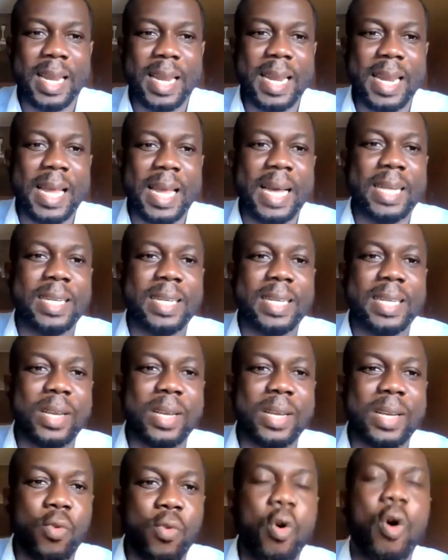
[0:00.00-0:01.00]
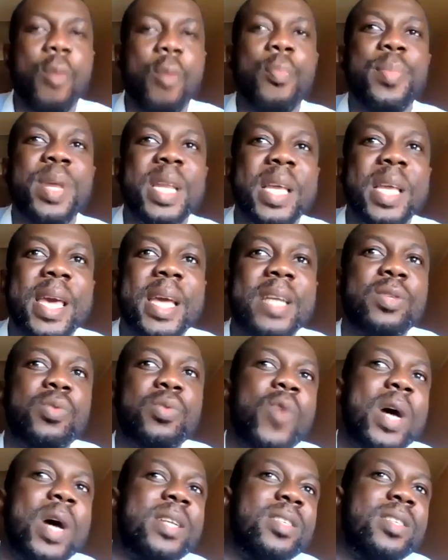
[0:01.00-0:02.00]
that
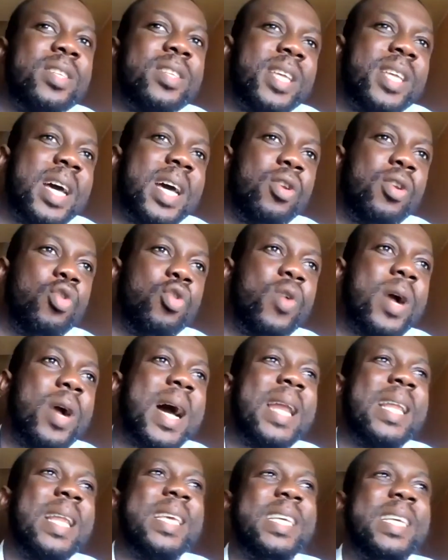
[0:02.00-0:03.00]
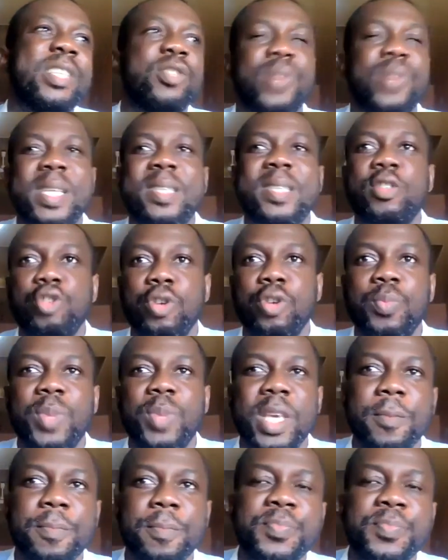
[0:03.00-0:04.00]
communicates what their local interest should
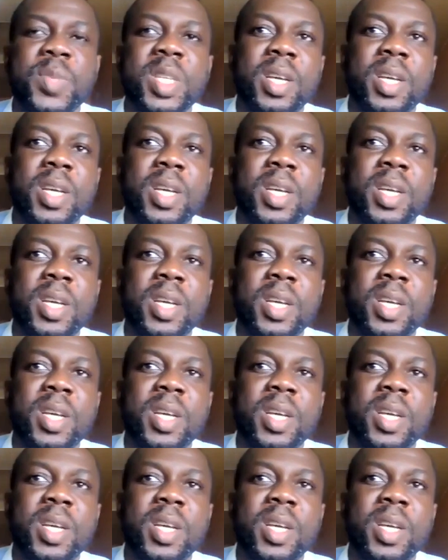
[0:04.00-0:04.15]
be.